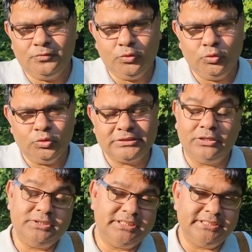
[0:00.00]
for
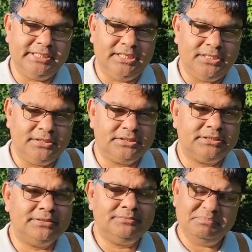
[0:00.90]
South Asian
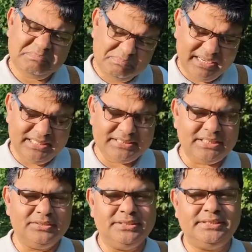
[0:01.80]
arts, mainly
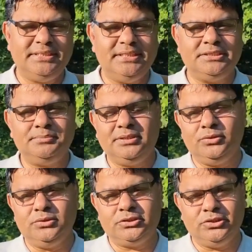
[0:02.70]
South Asian arts, but
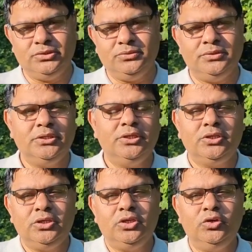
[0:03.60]
also
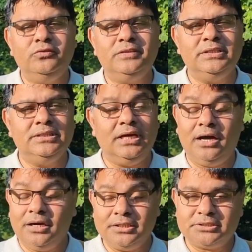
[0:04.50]
global
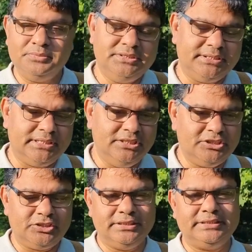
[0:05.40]
arts, music, and
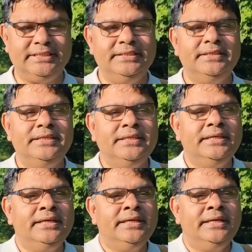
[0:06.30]
literature.
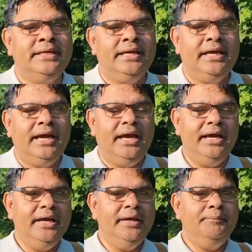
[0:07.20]

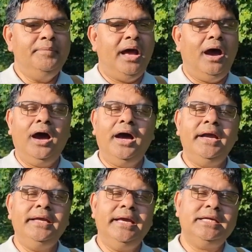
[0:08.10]

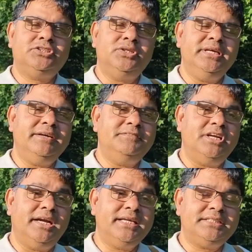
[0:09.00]
I actually have
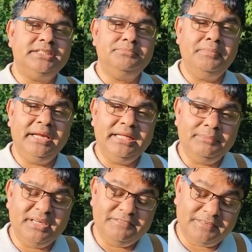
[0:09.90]
directed
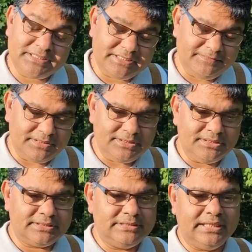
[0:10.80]
many
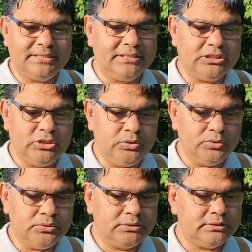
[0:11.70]
festivals that include